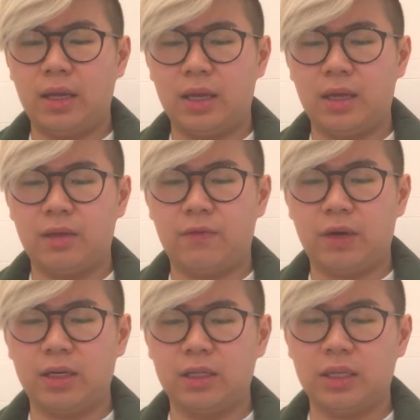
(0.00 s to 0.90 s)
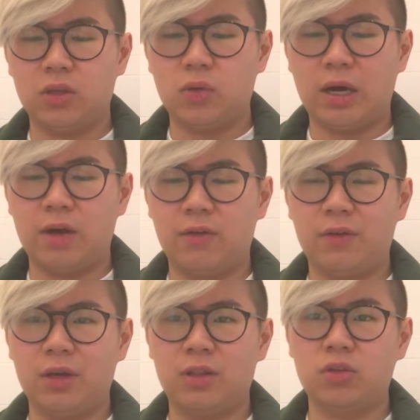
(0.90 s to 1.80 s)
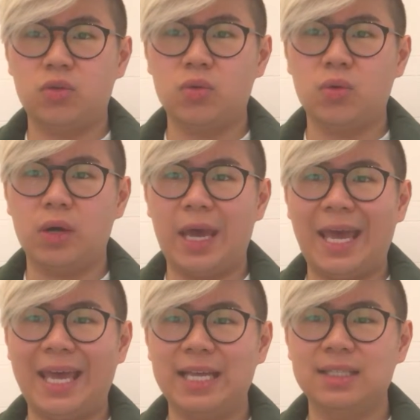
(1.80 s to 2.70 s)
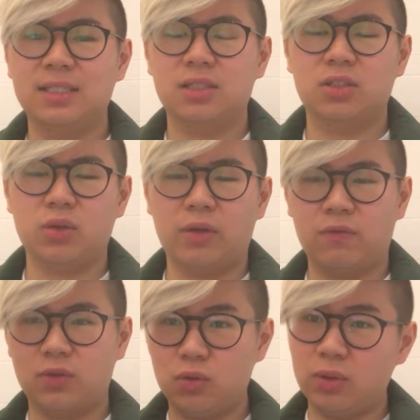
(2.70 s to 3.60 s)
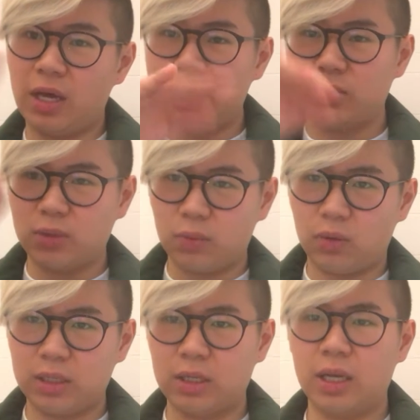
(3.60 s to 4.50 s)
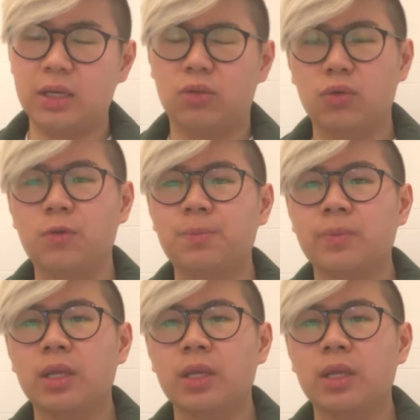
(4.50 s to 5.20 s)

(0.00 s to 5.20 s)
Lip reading: And finally, you have the 2 Es. So you have 2 lines with the 1 line through.